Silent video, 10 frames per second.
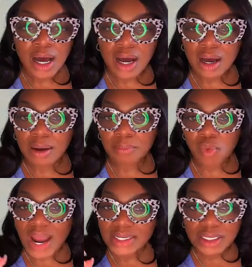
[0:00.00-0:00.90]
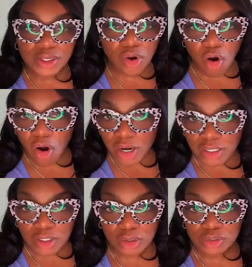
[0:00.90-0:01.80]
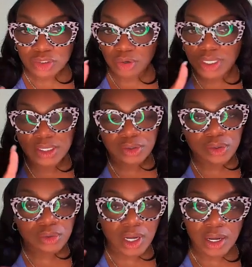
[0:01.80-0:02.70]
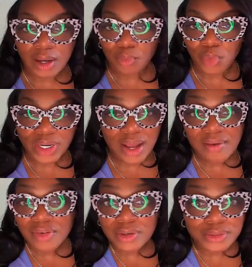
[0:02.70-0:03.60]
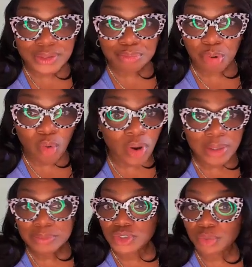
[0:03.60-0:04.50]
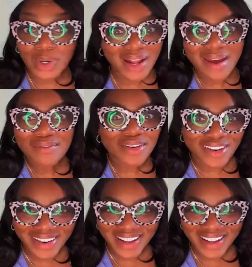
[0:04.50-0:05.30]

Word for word: um, write little articles or little um, whatever's, poems or whatever